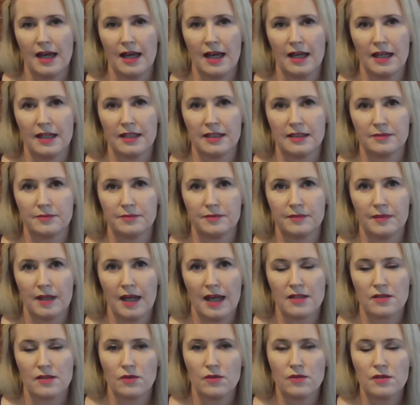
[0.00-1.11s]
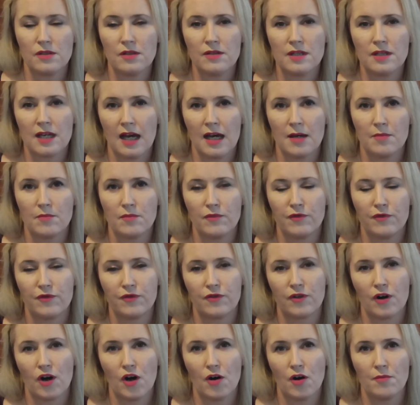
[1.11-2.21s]
um, has also come
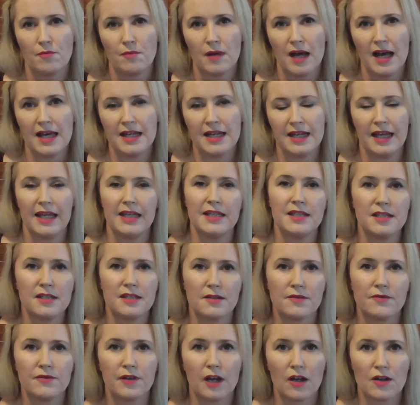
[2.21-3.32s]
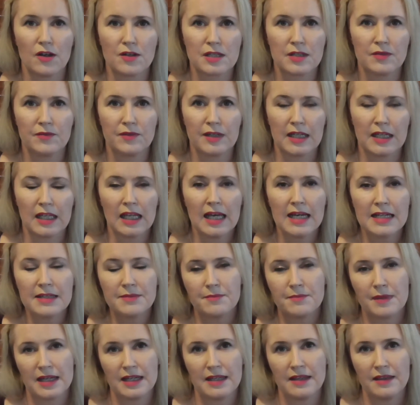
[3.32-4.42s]
from an Eastern philosophy, like
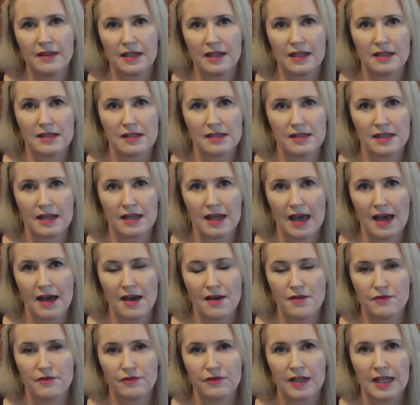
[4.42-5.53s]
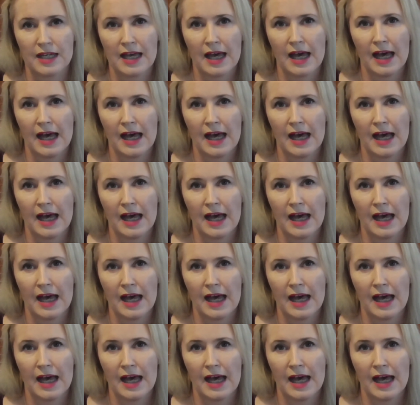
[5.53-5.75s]
many things that have